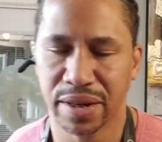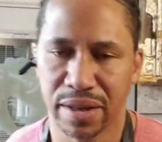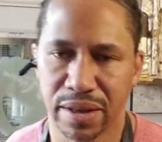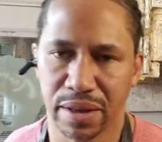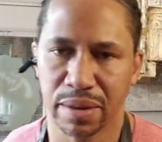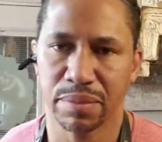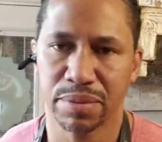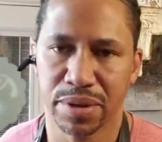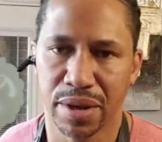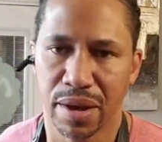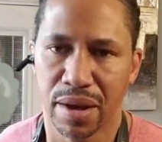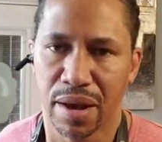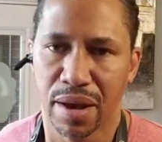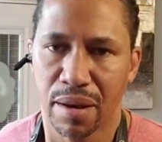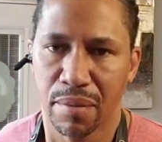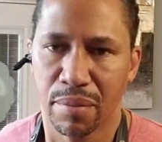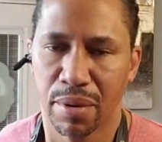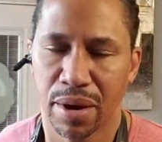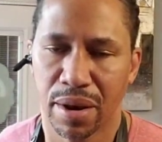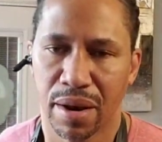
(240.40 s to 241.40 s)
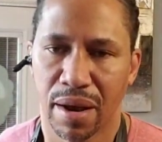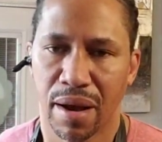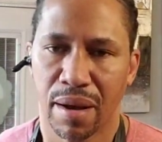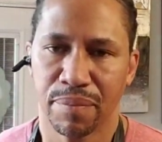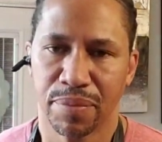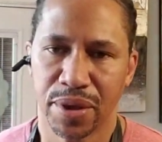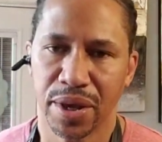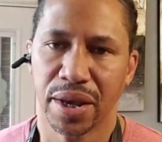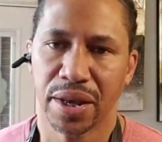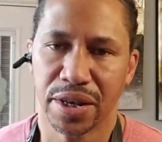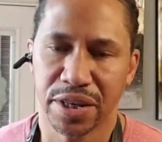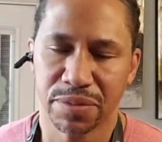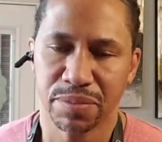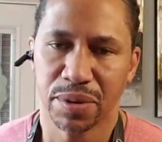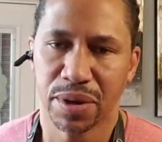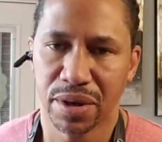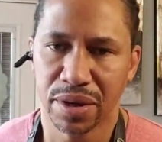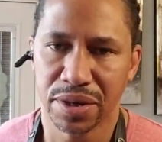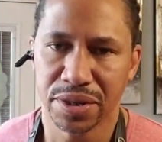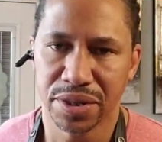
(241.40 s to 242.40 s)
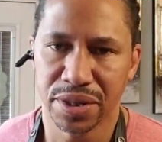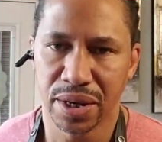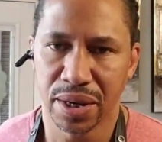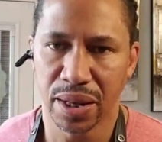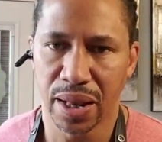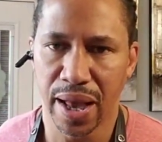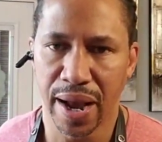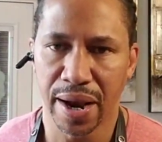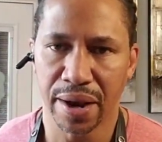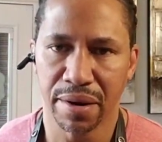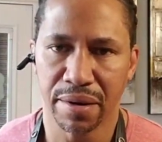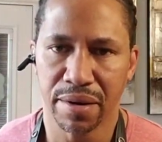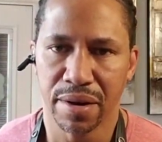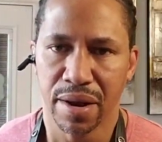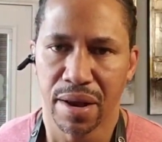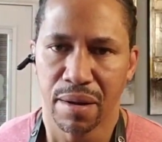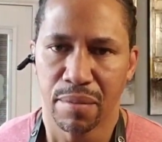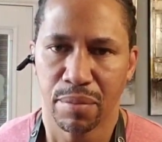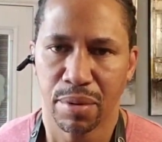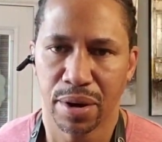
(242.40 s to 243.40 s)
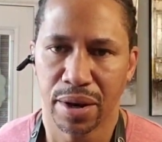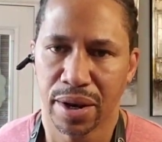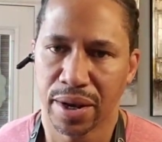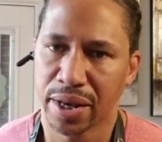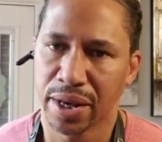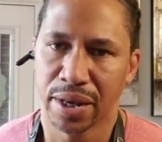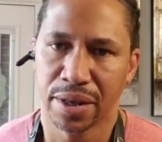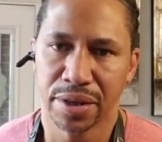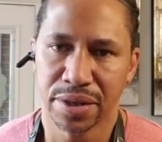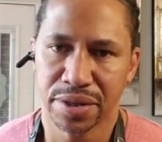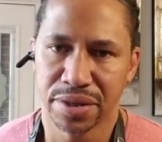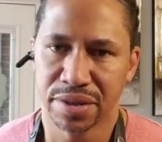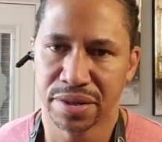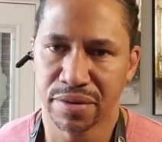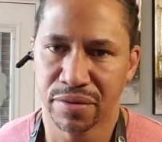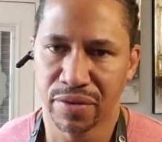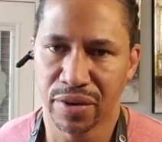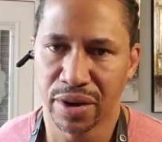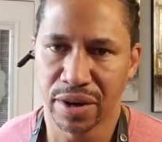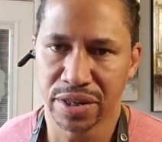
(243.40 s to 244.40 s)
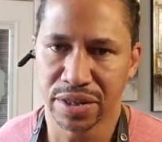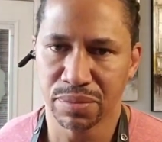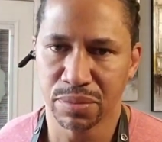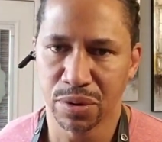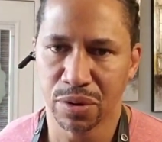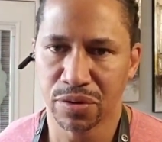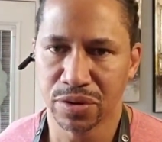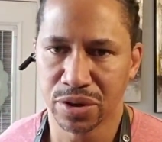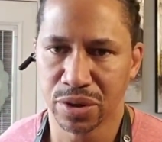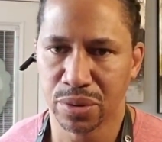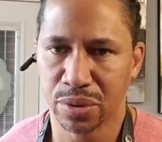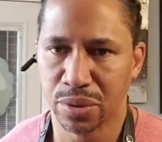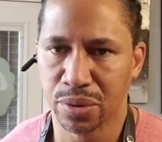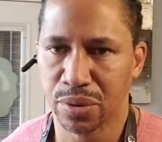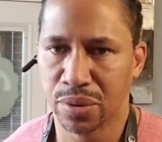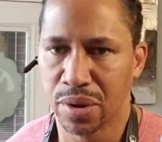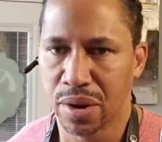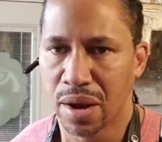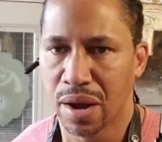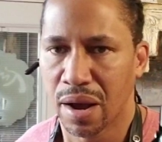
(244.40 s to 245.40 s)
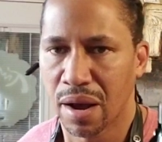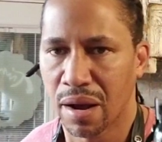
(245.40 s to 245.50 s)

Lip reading: Clips. But I'm thinking it's because they're lighter. But again, this is a very smooth tool.